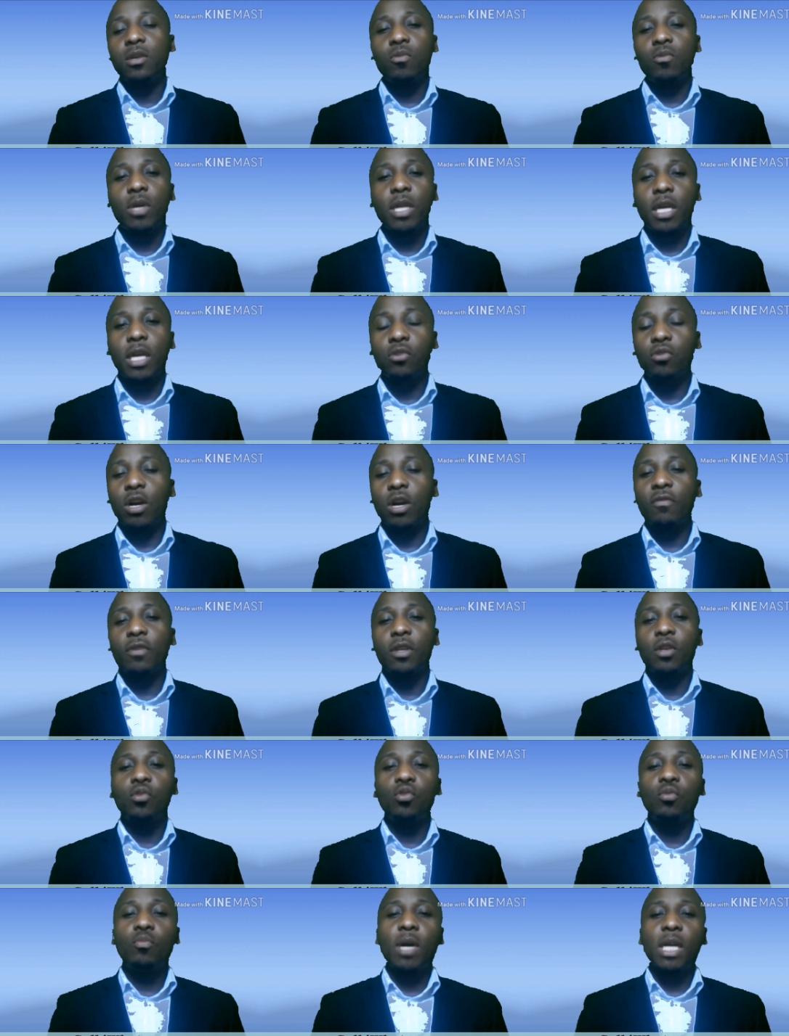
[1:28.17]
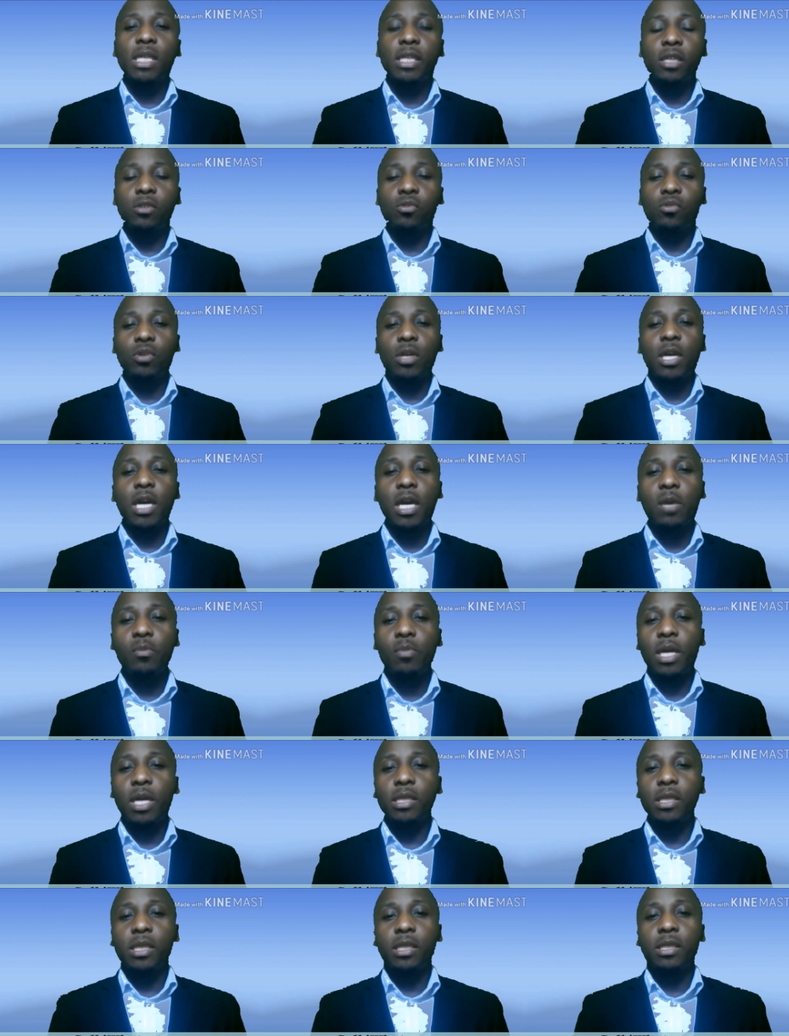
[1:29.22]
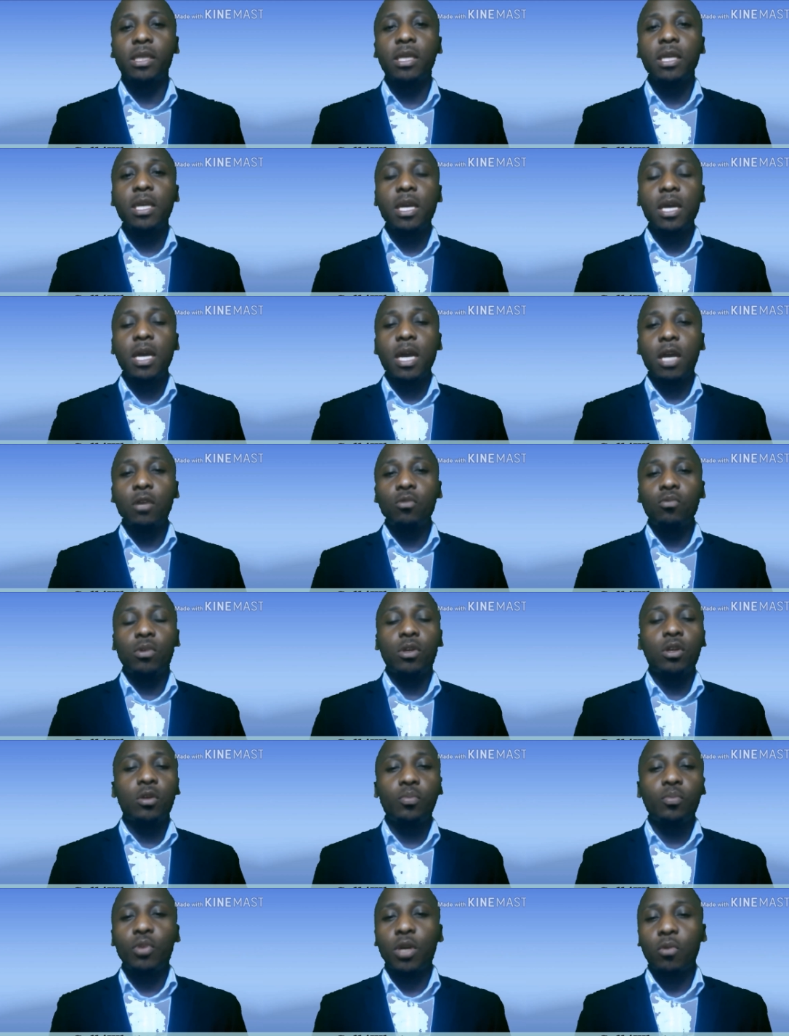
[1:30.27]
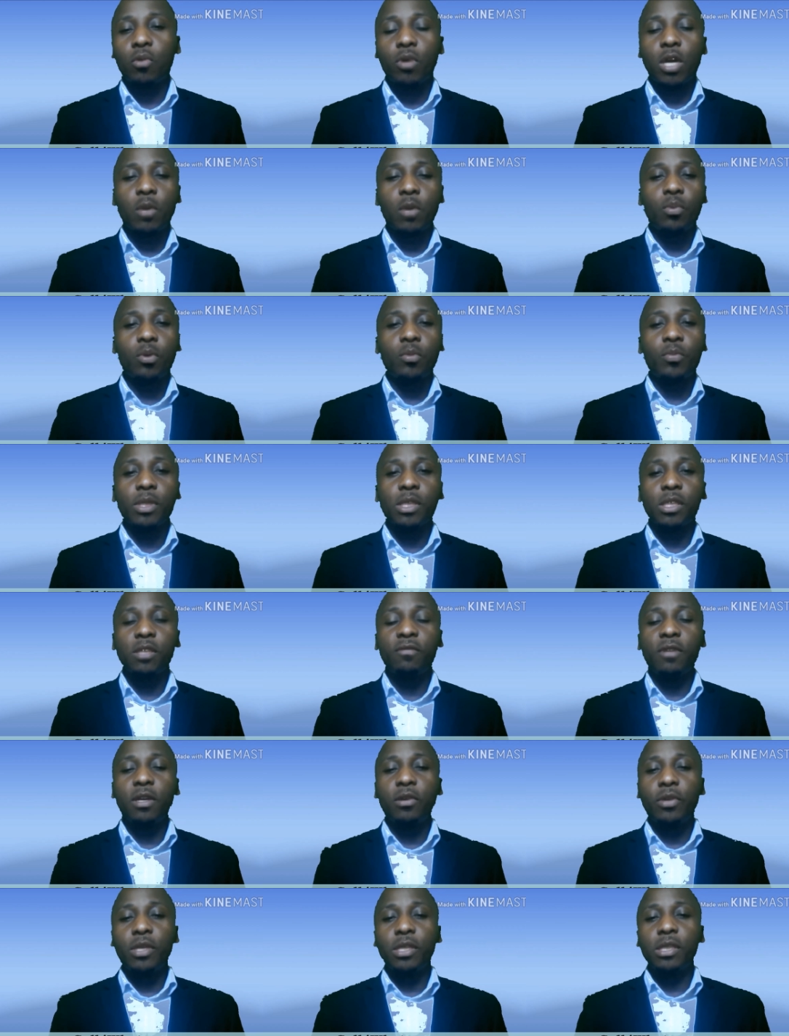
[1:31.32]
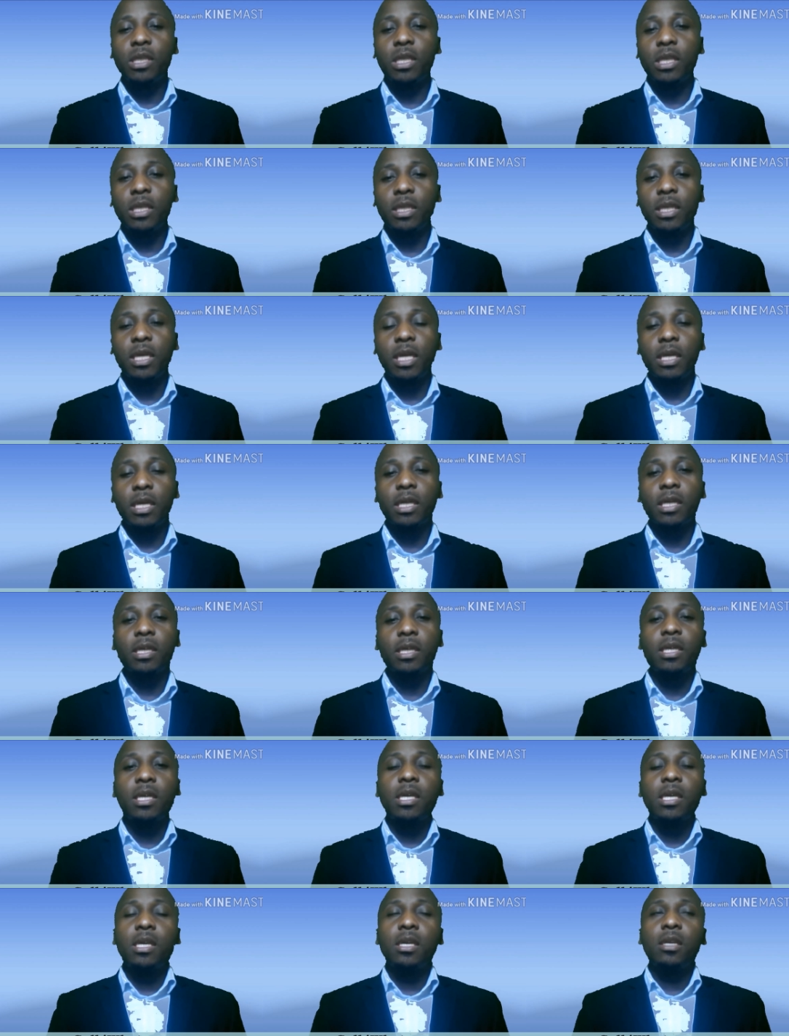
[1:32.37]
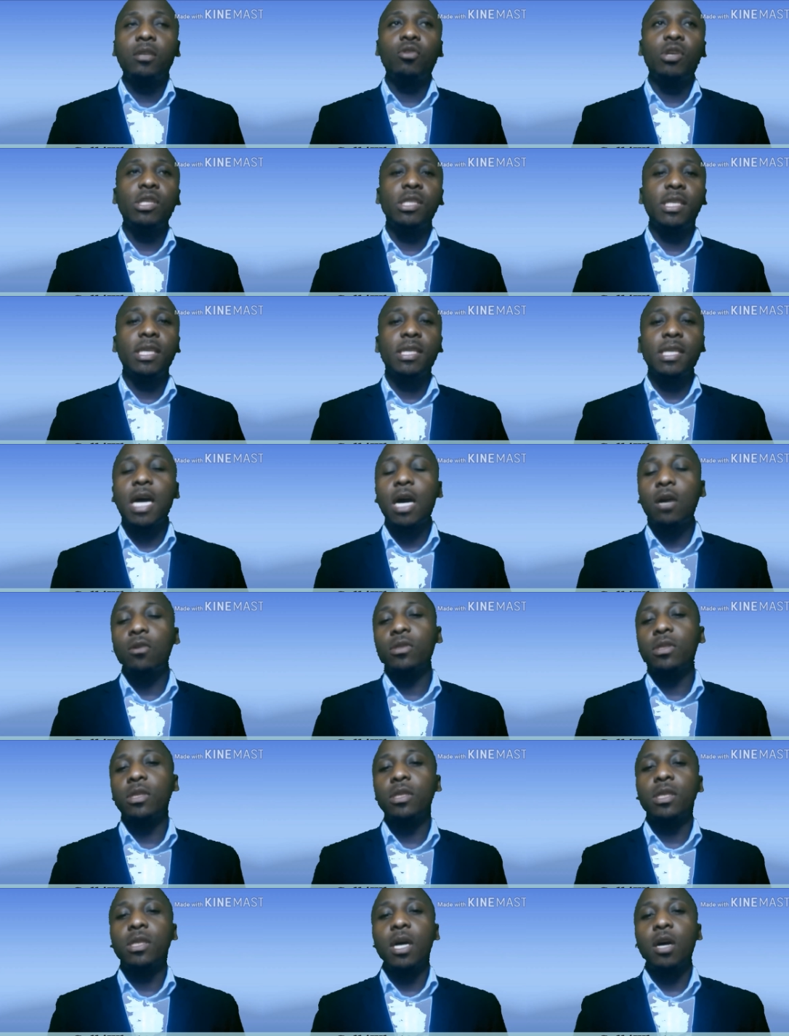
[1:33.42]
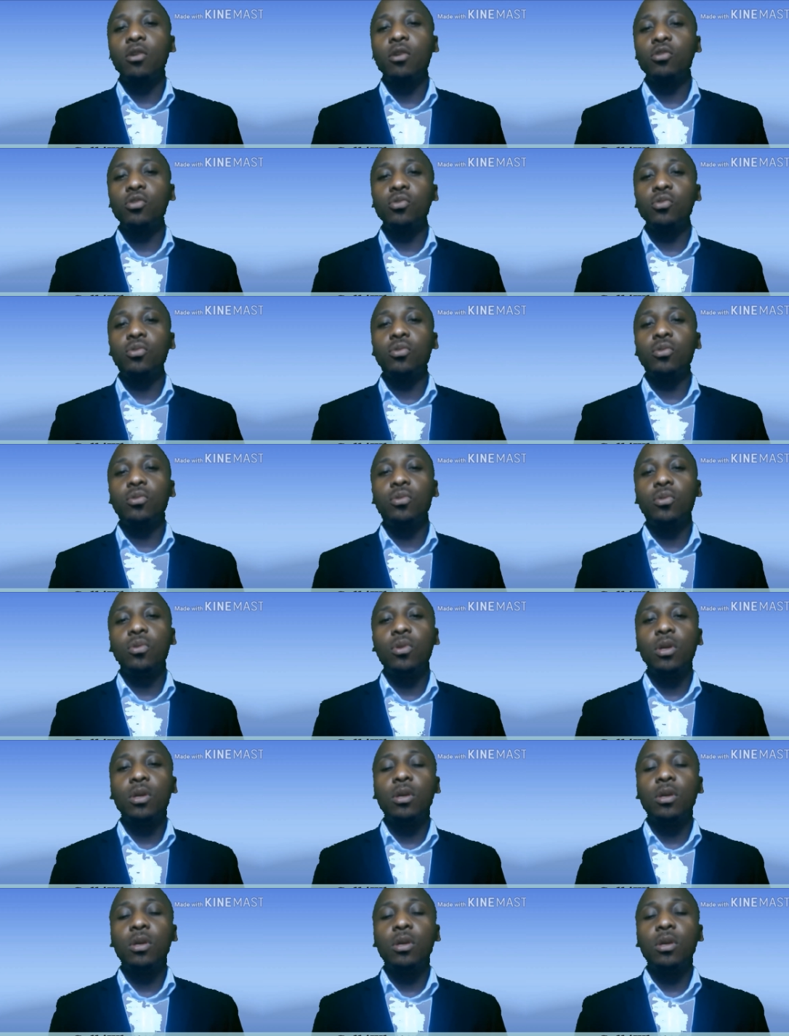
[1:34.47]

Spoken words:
Whether you have a low budget or a high budget, I could help you acquire property very easily in Ghana. Not just houses, I also